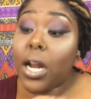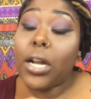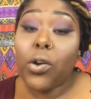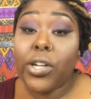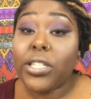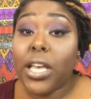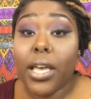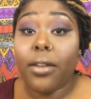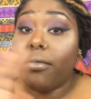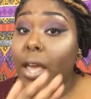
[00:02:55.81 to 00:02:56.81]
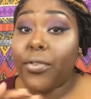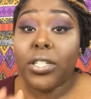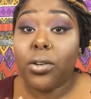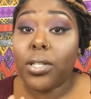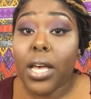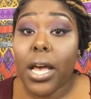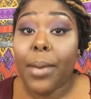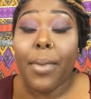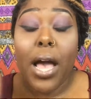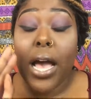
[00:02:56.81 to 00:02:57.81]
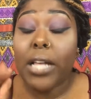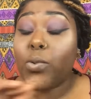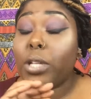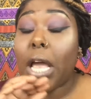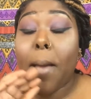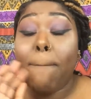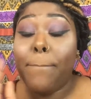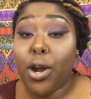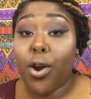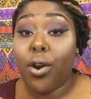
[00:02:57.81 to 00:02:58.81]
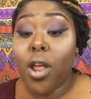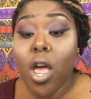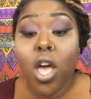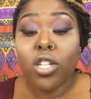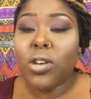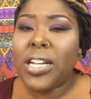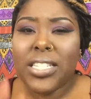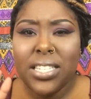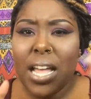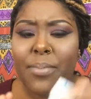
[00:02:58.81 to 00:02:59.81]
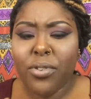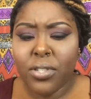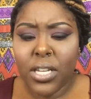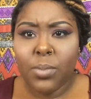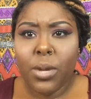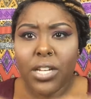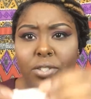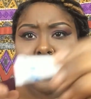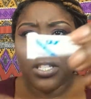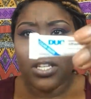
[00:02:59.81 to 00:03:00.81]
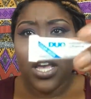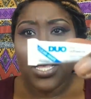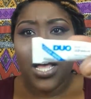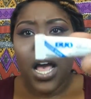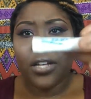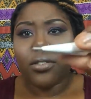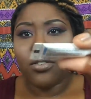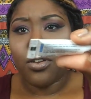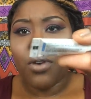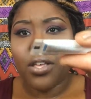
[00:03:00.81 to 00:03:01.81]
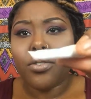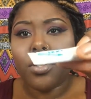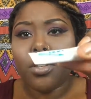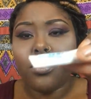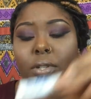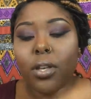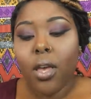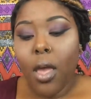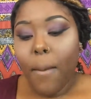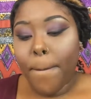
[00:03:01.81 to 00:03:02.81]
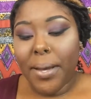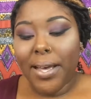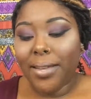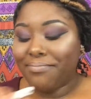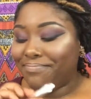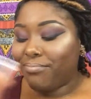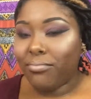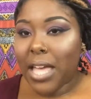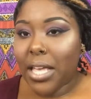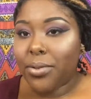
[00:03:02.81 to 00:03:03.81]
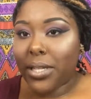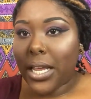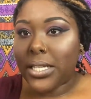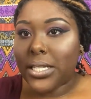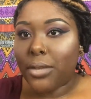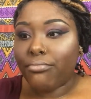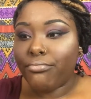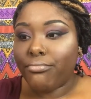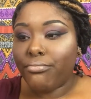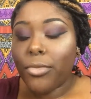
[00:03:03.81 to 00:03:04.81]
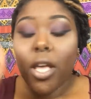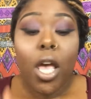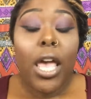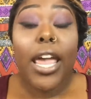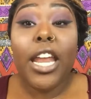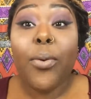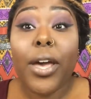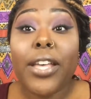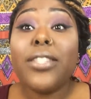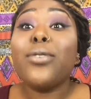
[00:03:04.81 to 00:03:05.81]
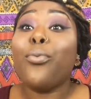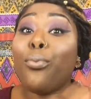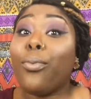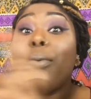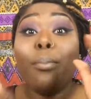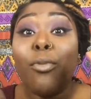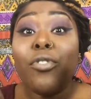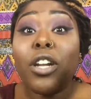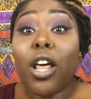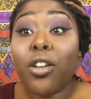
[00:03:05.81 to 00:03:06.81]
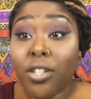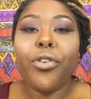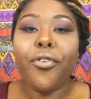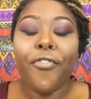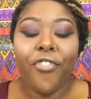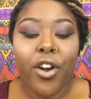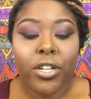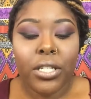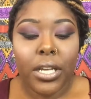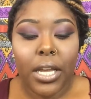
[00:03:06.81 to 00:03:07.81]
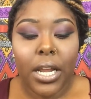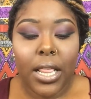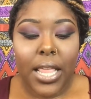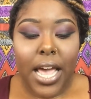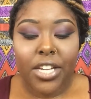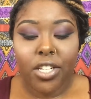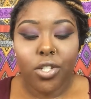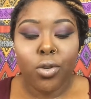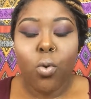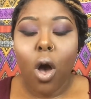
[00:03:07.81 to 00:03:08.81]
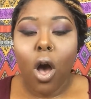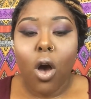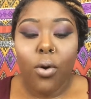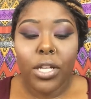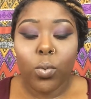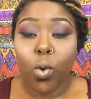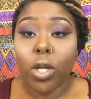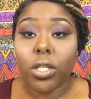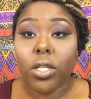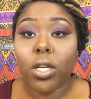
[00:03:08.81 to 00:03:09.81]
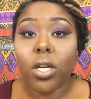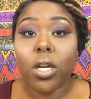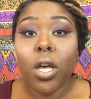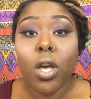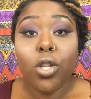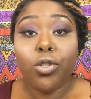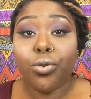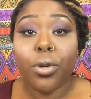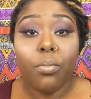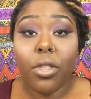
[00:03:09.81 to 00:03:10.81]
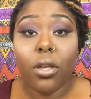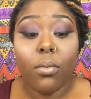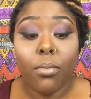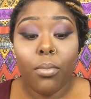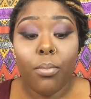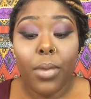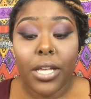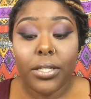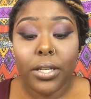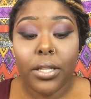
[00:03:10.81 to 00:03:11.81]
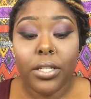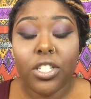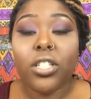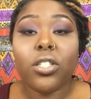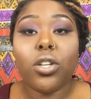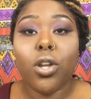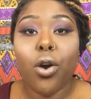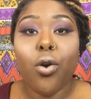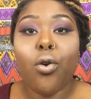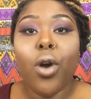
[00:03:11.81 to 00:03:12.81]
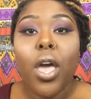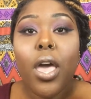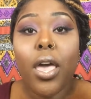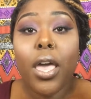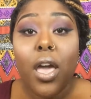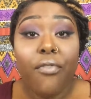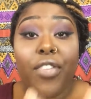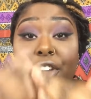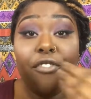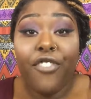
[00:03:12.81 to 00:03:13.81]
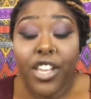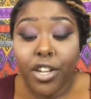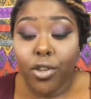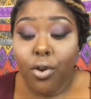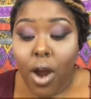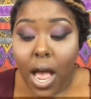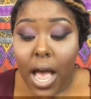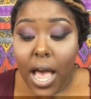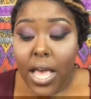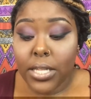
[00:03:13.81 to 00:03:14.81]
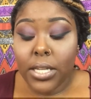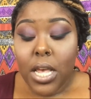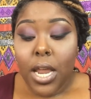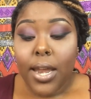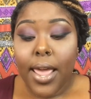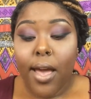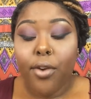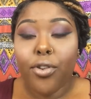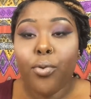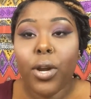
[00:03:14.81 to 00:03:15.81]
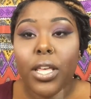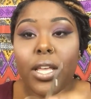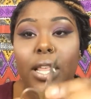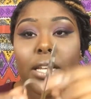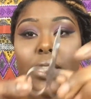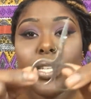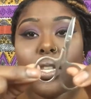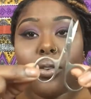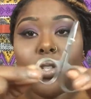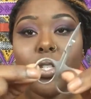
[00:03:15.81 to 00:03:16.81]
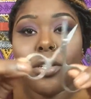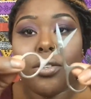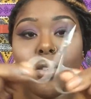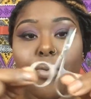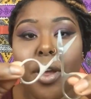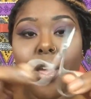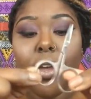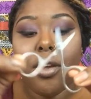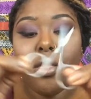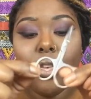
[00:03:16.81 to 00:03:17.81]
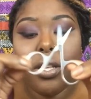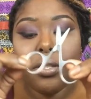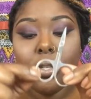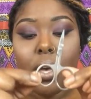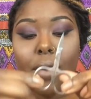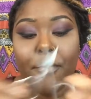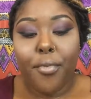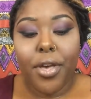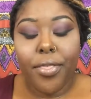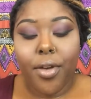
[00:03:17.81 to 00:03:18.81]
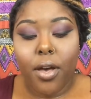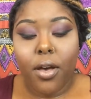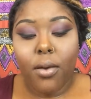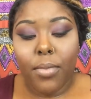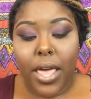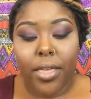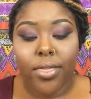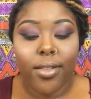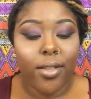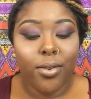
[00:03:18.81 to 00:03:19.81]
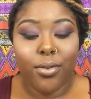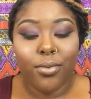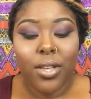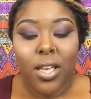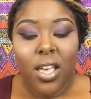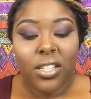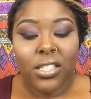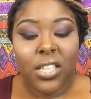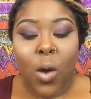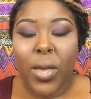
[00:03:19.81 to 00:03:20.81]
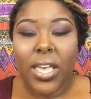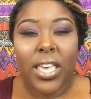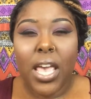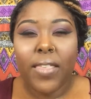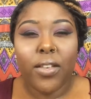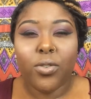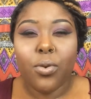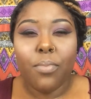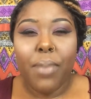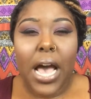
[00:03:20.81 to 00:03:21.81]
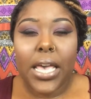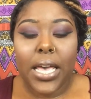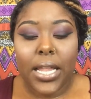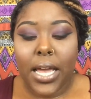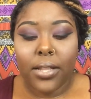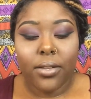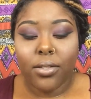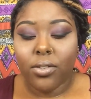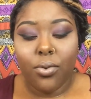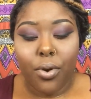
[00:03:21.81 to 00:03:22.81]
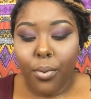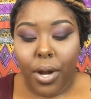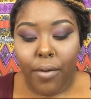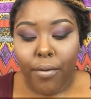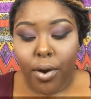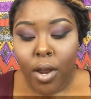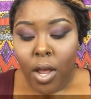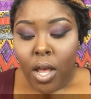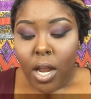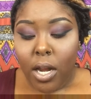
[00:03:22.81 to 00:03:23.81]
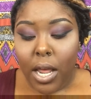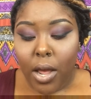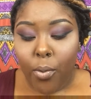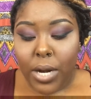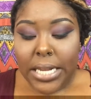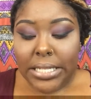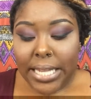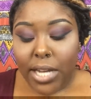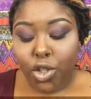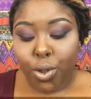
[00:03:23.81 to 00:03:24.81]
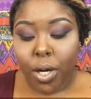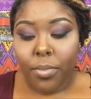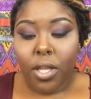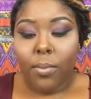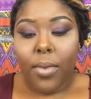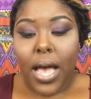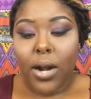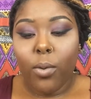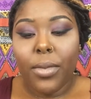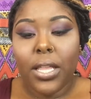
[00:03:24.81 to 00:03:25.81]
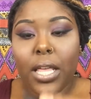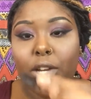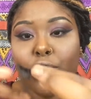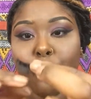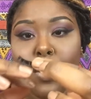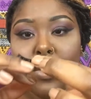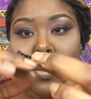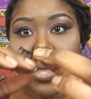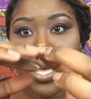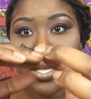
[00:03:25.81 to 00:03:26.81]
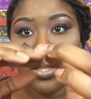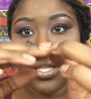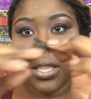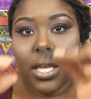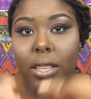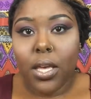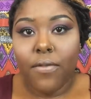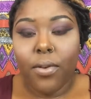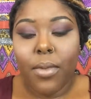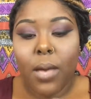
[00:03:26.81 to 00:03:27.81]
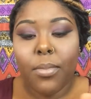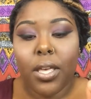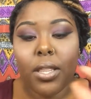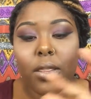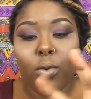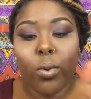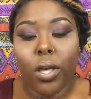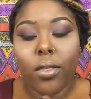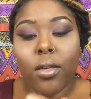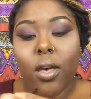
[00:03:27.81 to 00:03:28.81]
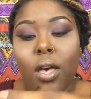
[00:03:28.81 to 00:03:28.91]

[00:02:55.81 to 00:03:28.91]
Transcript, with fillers: and I noticed that every single time my eyes like burn, so I just stopped using this. But as you can see, I, I you know I used to use it, but not using that. So. Anyways, moving along. When you first getting lashes, you always want to trim them, basically, just to know if they fit your eyes. Now, you want to get like these little scissors right here. These come with um, like the little sewing kits that you buy at like the store or whatever. Now, when I say trim them, I don't mean like trim them like the length of them. I mean the width.